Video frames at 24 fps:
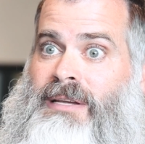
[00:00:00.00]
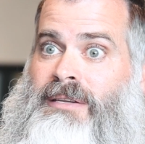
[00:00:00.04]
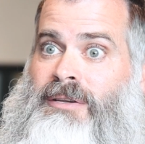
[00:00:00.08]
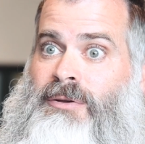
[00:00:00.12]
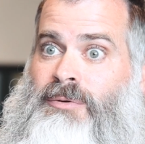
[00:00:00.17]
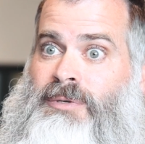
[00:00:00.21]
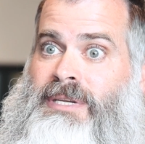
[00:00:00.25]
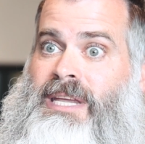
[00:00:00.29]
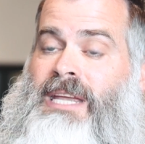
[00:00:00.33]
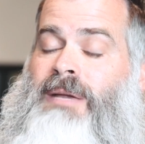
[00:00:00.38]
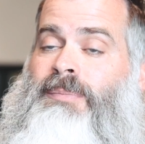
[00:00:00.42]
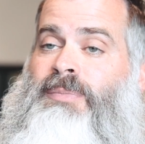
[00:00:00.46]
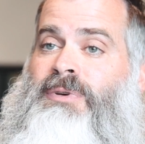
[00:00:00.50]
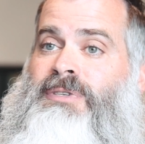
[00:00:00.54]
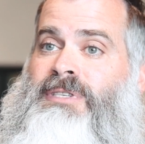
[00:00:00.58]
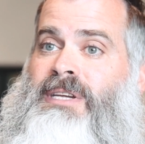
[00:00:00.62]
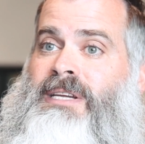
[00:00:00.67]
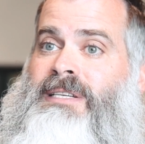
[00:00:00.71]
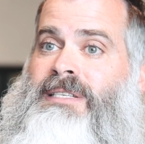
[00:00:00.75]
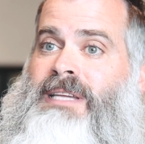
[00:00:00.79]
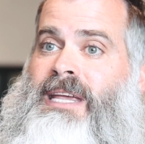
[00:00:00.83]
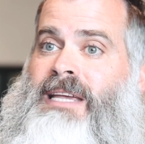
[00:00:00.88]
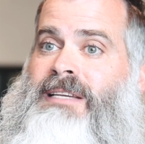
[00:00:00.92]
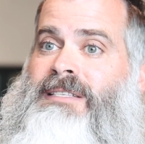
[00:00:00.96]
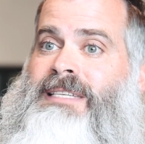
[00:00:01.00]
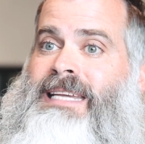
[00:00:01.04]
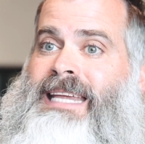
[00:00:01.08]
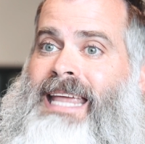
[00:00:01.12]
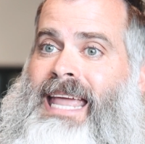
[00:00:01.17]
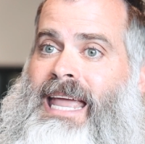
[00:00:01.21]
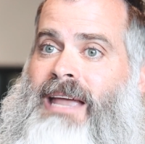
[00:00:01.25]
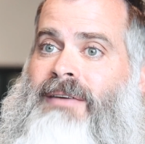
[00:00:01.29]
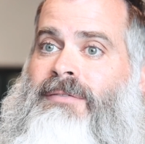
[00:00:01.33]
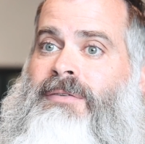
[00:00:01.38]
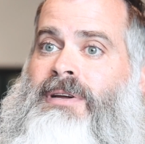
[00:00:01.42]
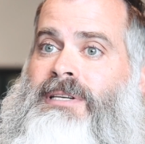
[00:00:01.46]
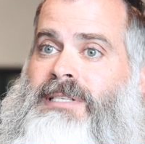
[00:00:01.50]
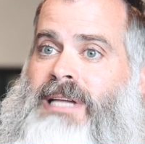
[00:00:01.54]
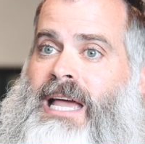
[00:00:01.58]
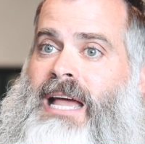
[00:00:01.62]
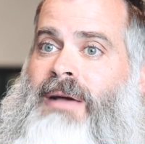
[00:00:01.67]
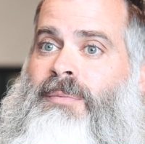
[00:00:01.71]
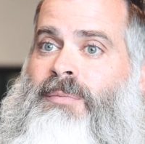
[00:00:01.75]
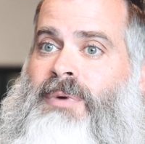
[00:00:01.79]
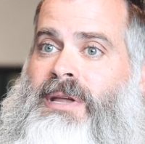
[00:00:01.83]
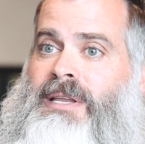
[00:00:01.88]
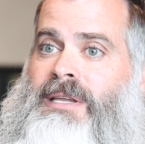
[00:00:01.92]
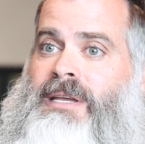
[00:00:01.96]
had to do 10% testing every
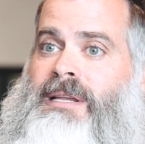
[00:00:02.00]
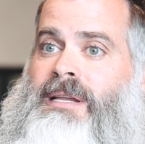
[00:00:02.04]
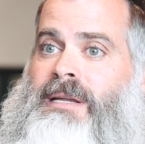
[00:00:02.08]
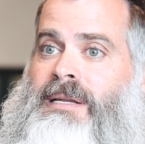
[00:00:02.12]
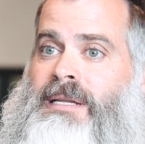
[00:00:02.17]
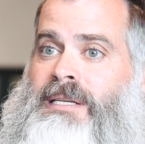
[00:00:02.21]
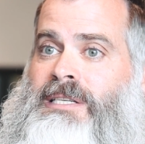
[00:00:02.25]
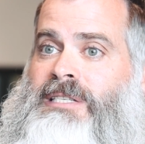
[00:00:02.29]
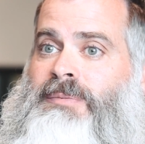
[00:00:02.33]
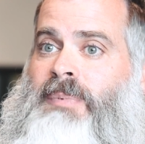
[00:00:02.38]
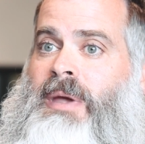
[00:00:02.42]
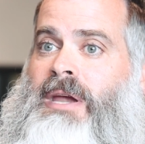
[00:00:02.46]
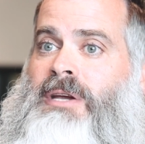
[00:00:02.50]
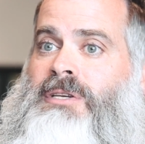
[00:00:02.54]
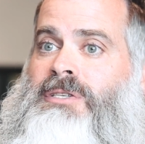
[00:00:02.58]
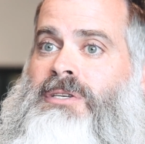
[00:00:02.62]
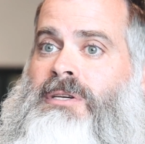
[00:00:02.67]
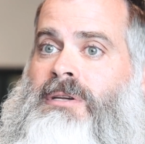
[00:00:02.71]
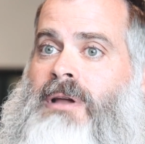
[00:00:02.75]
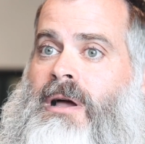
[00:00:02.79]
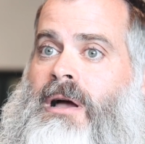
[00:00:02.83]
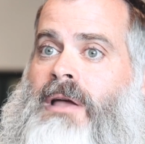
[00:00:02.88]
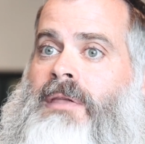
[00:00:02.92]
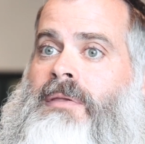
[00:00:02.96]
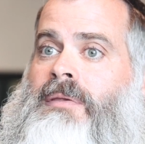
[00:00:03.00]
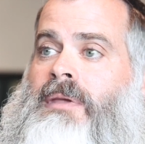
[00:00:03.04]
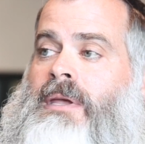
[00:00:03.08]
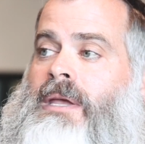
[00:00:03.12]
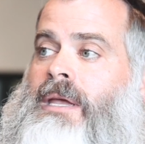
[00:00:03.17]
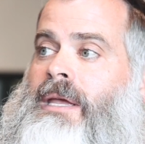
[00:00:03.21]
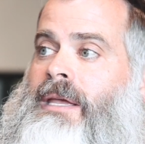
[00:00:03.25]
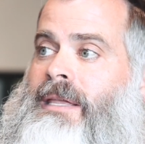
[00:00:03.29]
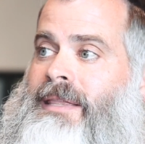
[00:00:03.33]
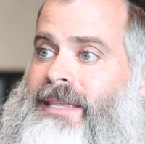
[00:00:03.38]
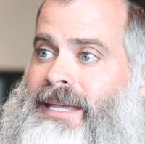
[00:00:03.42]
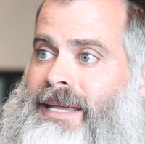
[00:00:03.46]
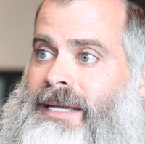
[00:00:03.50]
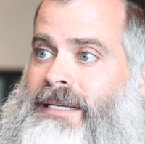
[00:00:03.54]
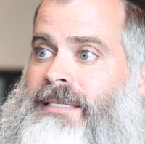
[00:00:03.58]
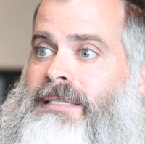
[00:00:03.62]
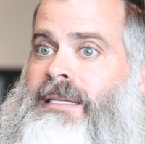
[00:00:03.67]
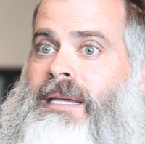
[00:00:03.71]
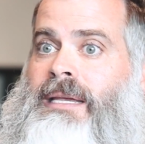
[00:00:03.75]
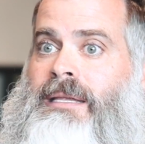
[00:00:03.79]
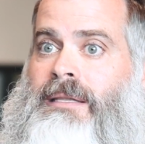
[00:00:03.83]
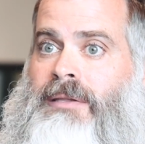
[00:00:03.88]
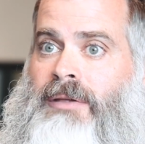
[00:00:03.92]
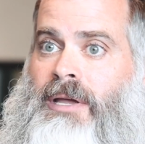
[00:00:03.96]
time we did an inspection on
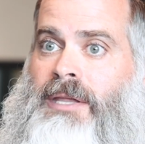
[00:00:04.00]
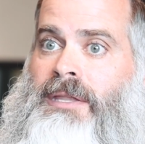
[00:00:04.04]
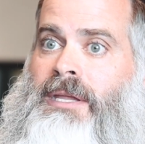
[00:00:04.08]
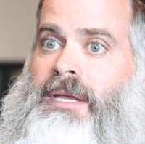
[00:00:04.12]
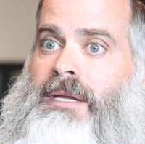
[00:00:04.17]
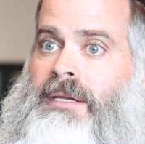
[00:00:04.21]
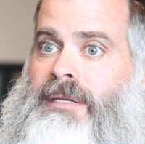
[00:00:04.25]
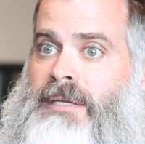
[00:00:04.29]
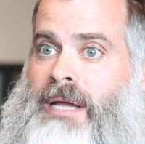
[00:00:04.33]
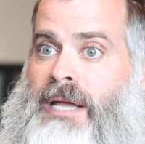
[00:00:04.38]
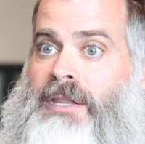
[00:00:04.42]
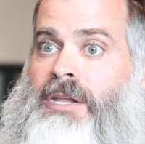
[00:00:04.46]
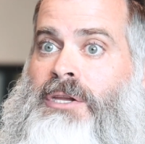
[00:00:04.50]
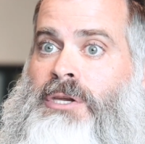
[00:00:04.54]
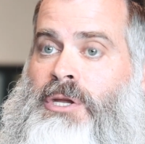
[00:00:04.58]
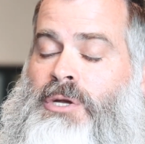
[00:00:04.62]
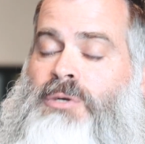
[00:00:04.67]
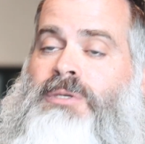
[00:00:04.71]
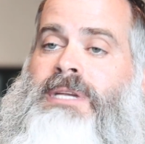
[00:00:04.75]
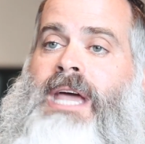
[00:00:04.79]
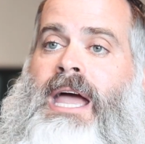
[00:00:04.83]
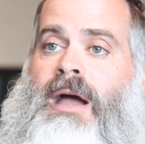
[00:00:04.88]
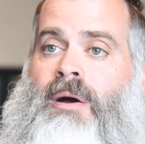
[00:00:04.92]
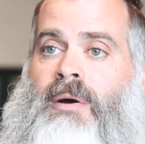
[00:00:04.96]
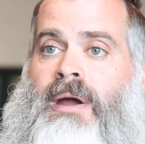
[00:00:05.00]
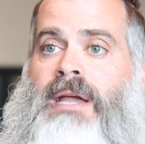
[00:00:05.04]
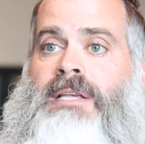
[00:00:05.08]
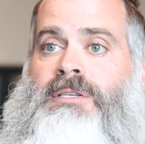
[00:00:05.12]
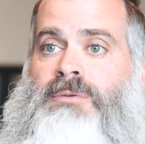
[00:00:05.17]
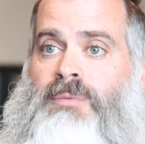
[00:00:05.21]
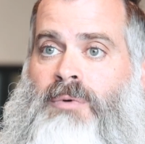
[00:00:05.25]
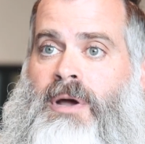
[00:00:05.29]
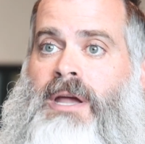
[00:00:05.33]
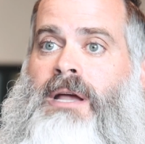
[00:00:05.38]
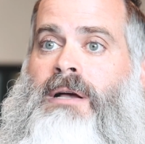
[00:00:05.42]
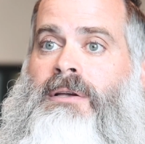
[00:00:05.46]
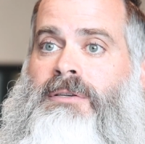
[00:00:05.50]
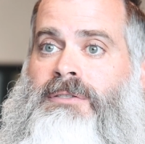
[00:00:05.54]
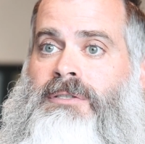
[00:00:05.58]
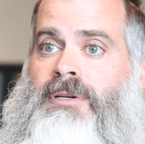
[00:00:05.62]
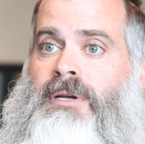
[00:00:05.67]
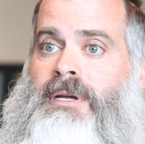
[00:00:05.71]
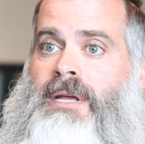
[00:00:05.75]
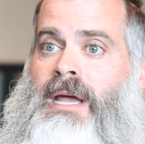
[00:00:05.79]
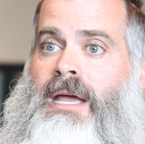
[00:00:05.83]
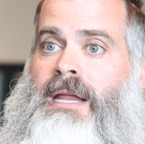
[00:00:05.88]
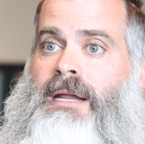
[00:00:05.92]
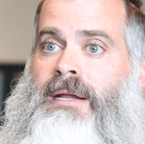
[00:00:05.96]
the new tower as well.
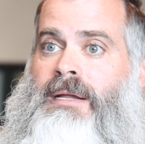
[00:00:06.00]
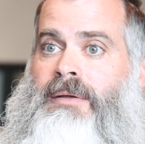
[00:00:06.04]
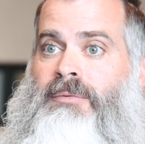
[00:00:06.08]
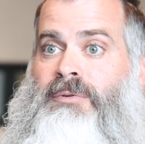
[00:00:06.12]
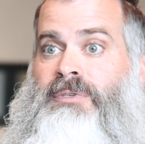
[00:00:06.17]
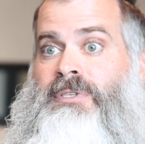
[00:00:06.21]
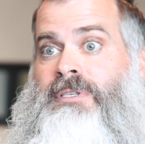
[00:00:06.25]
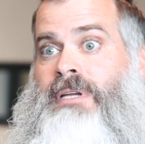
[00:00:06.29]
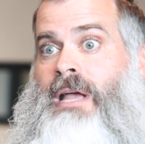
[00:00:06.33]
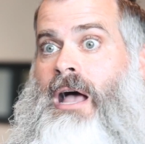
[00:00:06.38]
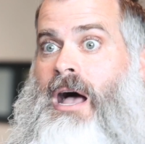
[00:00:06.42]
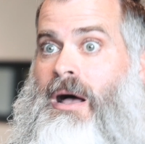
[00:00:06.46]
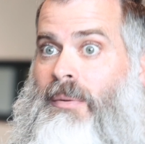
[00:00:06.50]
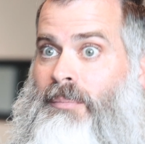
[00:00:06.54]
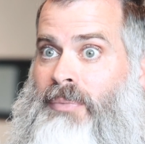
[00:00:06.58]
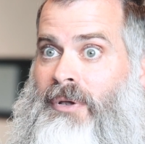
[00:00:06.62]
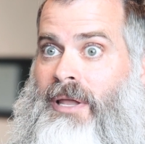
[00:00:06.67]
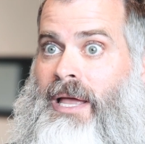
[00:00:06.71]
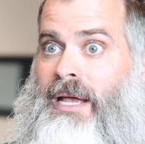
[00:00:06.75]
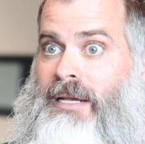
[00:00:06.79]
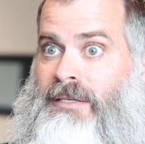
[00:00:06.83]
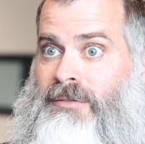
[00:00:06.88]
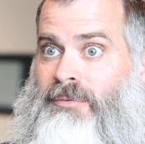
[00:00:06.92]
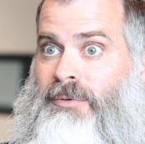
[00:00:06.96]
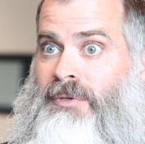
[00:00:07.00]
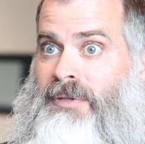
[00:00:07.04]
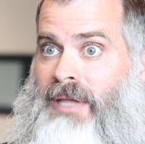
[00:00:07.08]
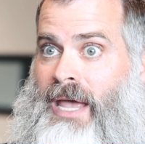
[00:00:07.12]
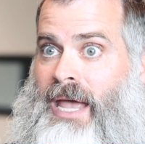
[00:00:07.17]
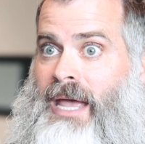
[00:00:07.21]
So it was complex with